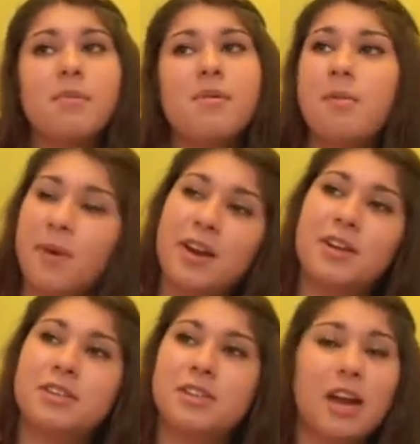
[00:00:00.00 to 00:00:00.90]
But my
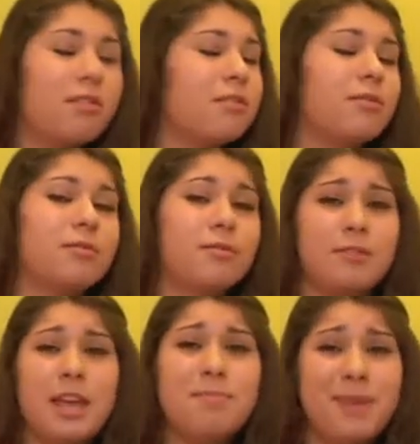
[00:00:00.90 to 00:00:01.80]
parents are
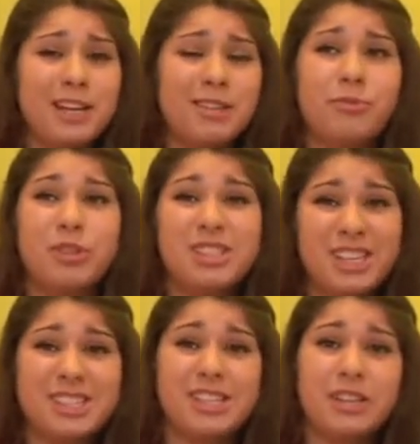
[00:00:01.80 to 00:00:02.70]
like begged them for
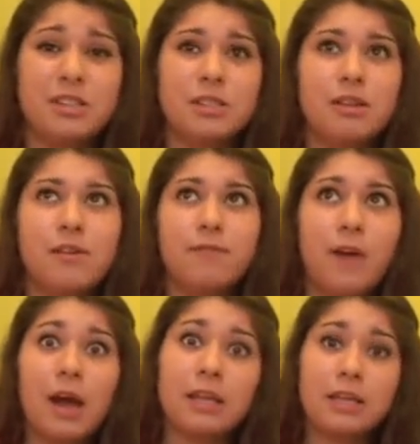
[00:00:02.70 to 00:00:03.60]
six years and they
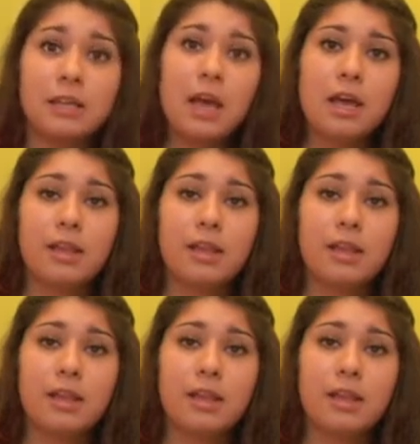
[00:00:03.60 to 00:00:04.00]
finally